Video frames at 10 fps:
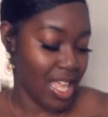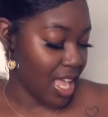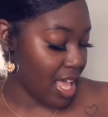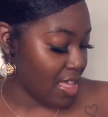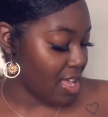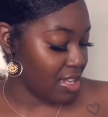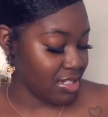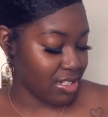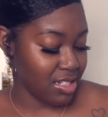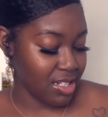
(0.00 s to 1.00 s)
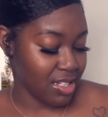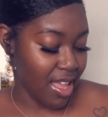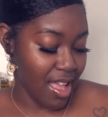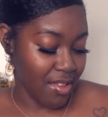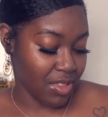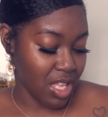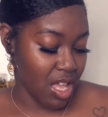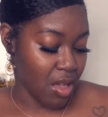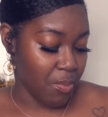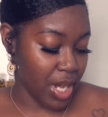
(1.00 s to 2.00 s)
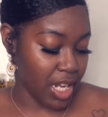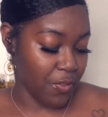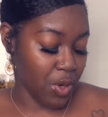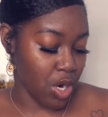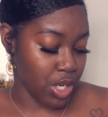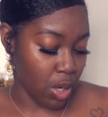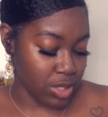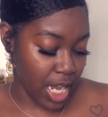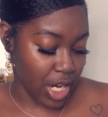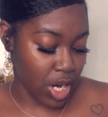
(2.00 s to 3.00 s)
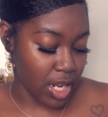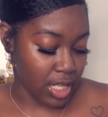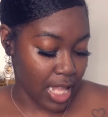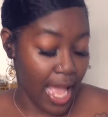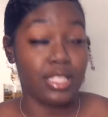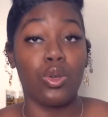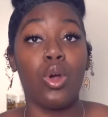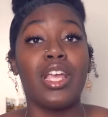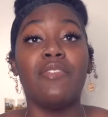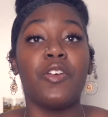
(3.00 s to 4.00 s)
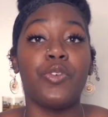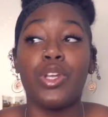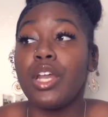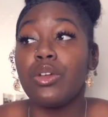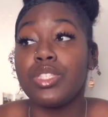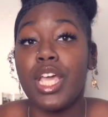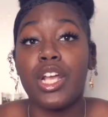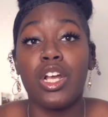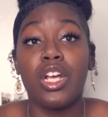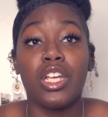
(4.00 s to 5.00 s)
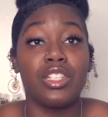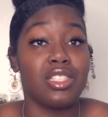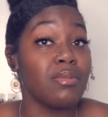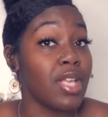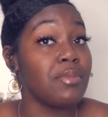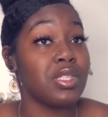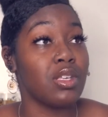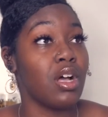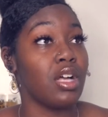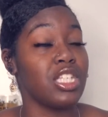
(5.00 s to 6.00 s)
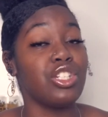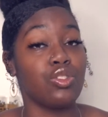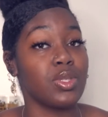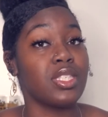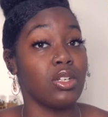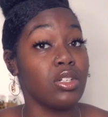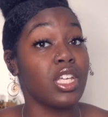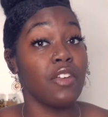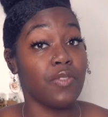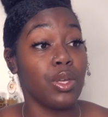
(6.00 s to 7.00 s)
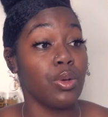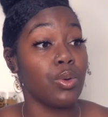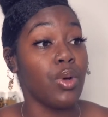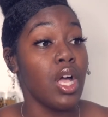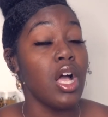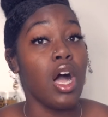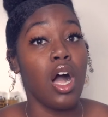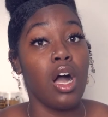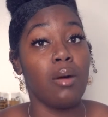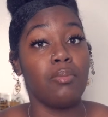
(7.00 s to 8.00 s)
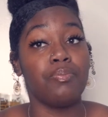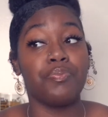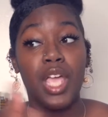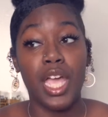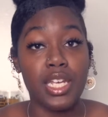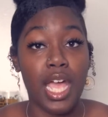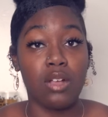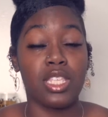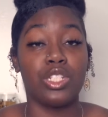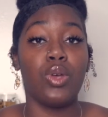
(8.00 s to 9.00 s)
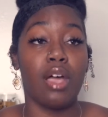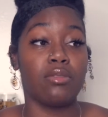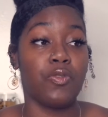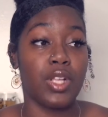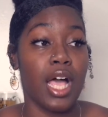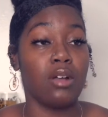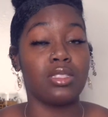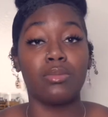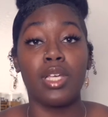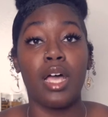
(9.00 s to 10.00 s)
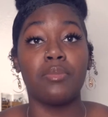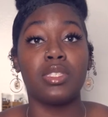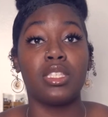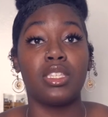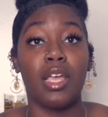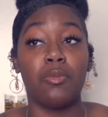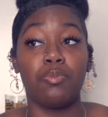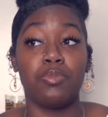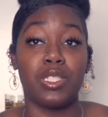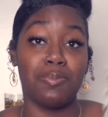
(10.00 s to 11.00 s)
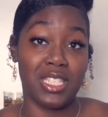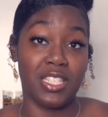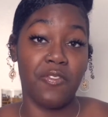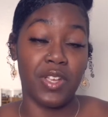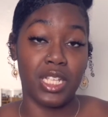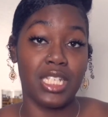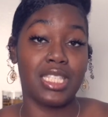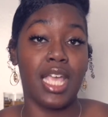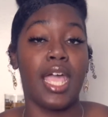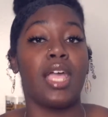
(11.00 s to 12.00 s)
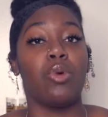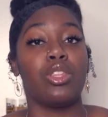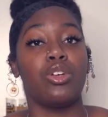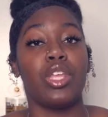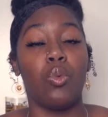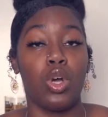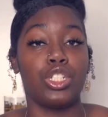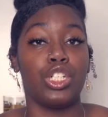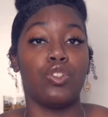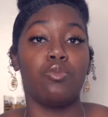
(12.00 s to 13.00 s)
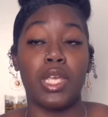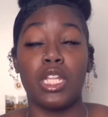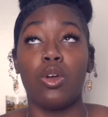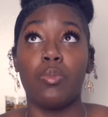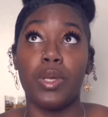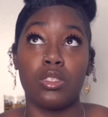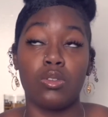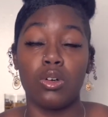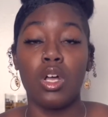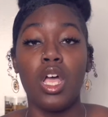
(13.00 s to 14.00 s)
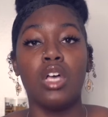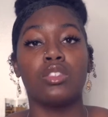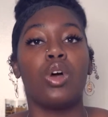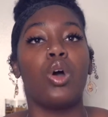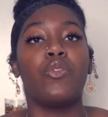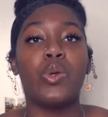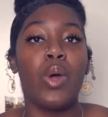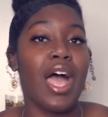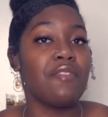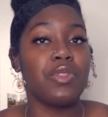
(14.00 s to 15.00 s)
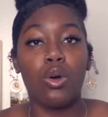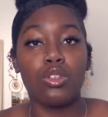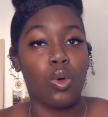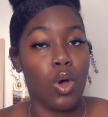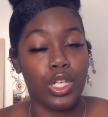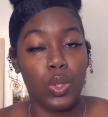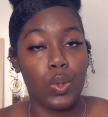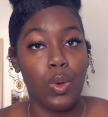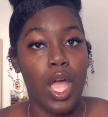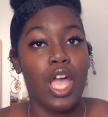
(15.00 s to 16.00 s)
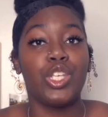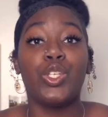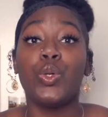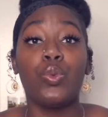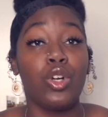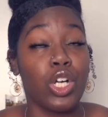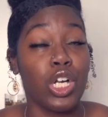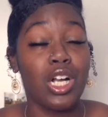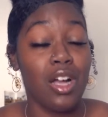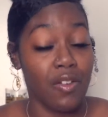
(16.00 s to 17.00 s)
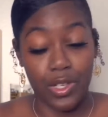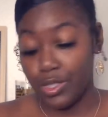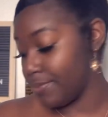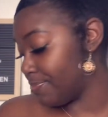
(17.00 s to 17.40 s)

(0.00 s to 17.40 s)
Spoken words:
And yeah. But if you're a note taker in class, or even if you're not a note taker, and sometimes teachers will still give you handouts that you have to fill out. Sometimes they specifically say whether they want you to use pen or pencil. So if you have those on you, you were covered.